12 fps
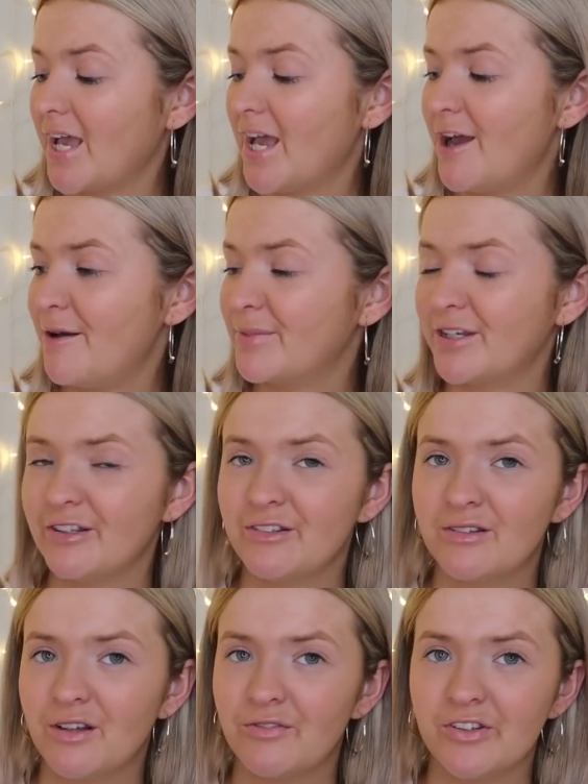
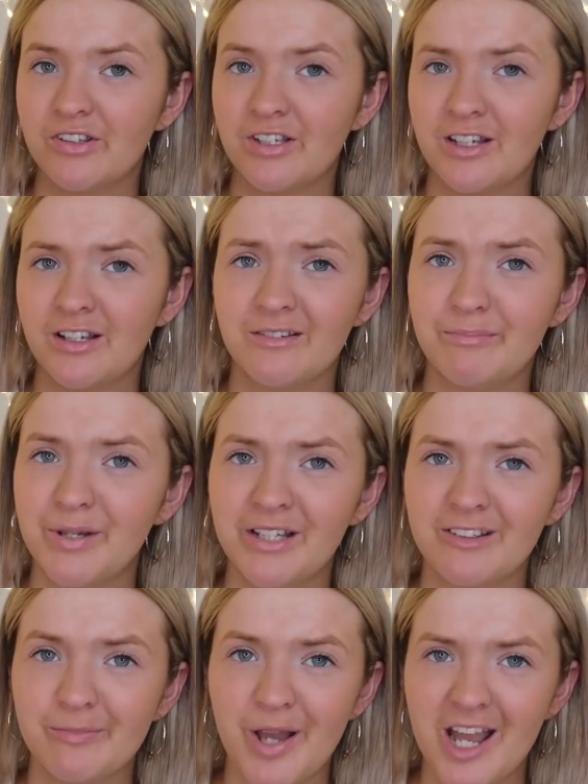because obviously
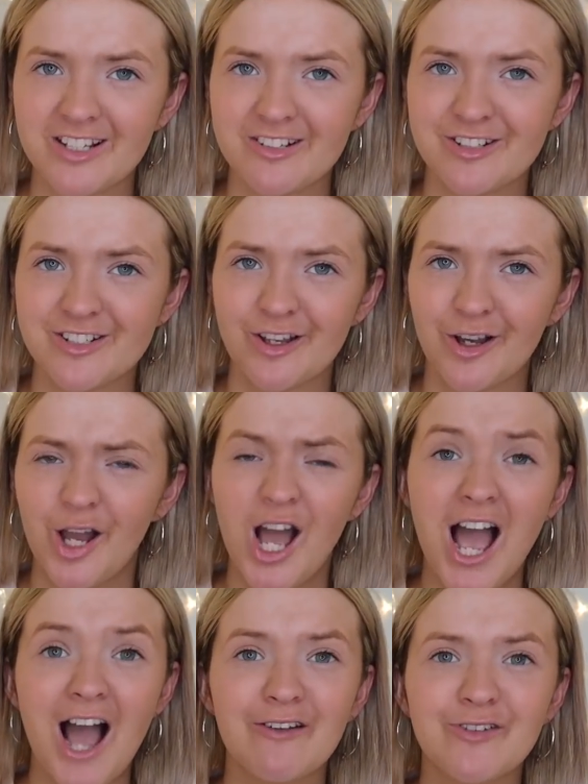pink's a bit extra, so
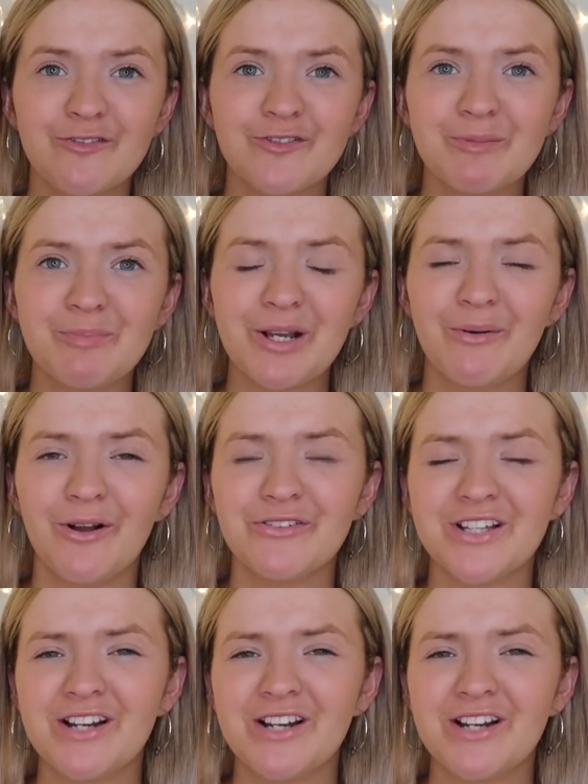I've gone for the pink ones.